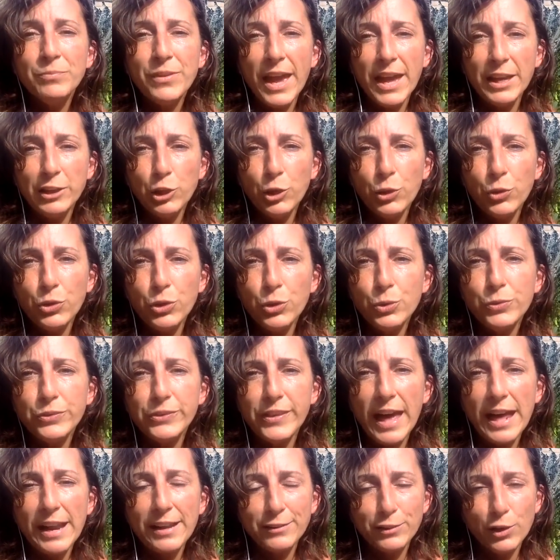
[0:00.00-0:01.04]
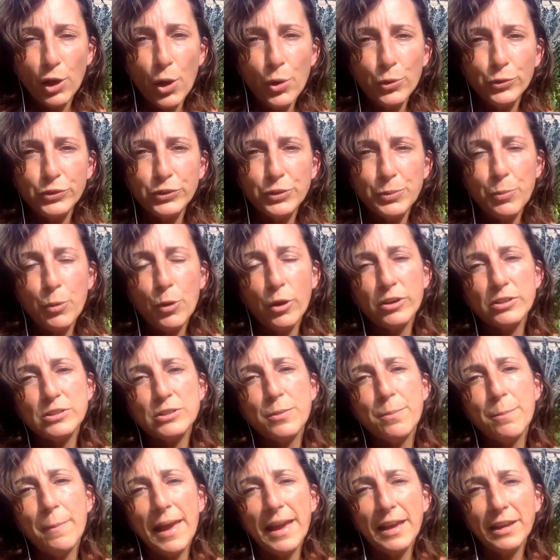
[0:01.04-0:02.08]
And you use that as a hose support
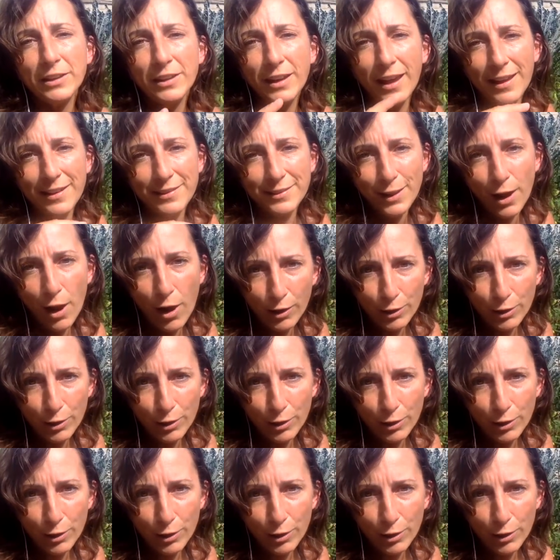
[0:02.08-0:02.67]
to make a nice